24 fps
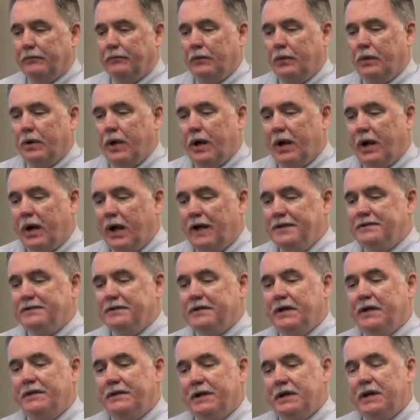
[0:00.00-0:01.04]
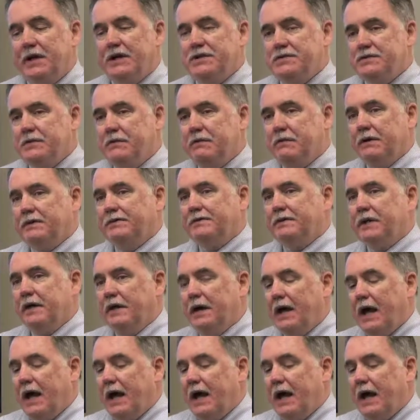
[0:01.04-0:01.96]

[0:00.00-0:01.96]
We're going to isolate the country risk and